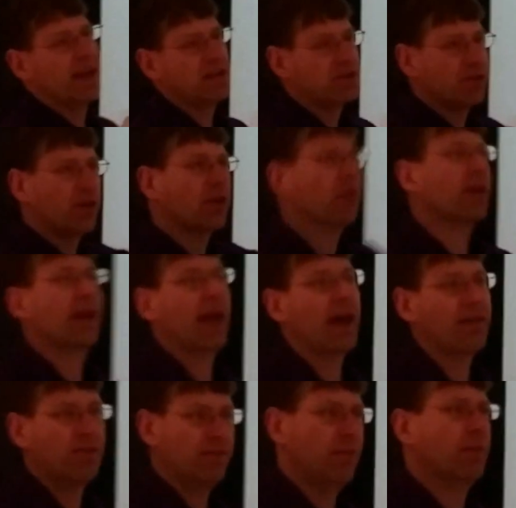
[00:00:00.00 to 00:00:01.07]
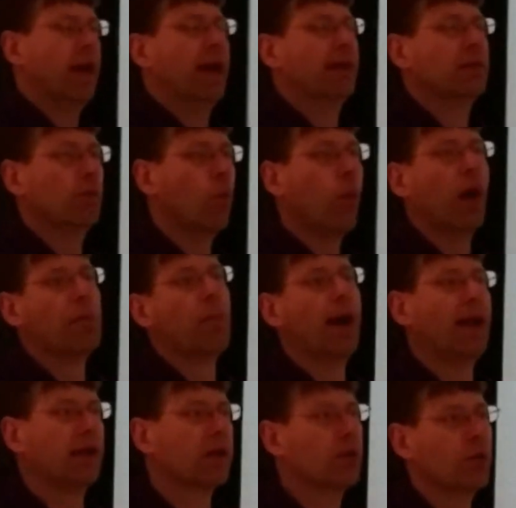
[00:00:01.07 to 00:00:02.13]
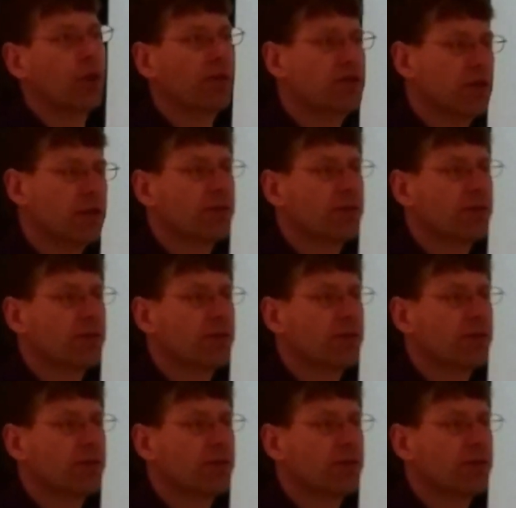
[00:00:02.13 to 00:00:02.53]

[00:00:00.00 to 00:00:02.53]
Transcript: enter, you can have 1 molecule of G3P.